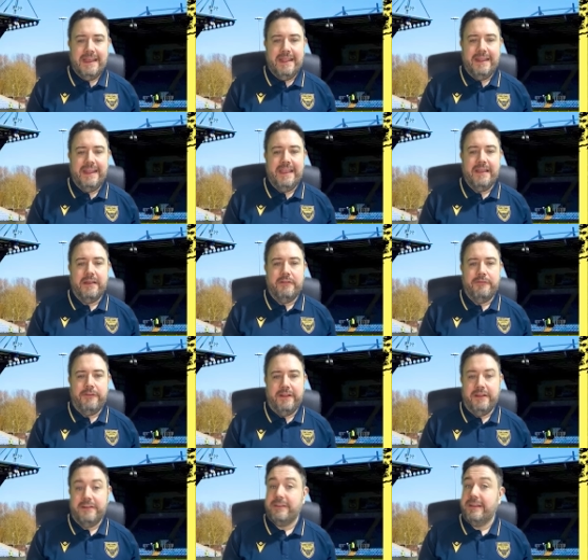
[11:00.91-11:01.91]
and they are going to
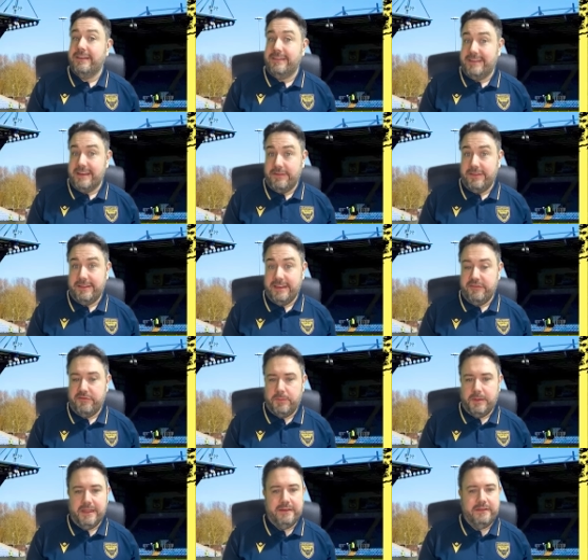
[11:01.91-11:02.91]
finish in
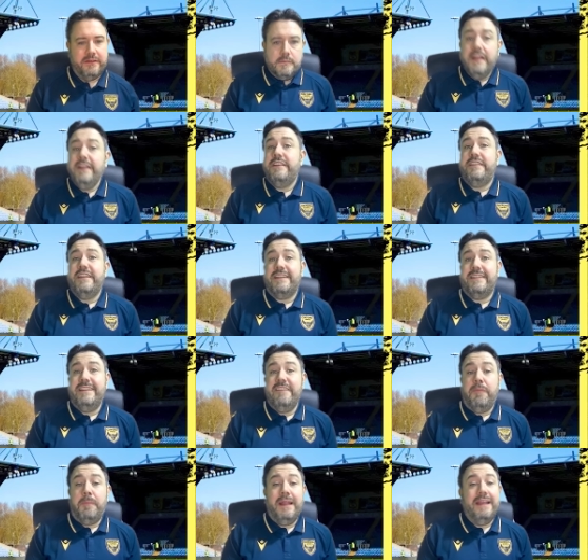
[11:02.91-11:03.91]
17th place. In
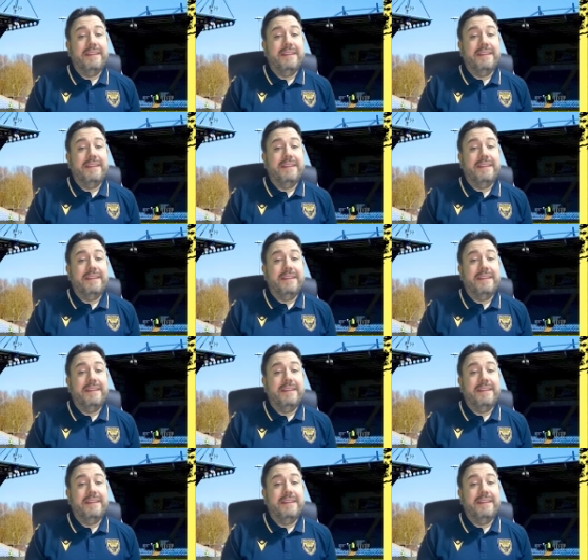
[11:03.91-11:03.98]
16th place,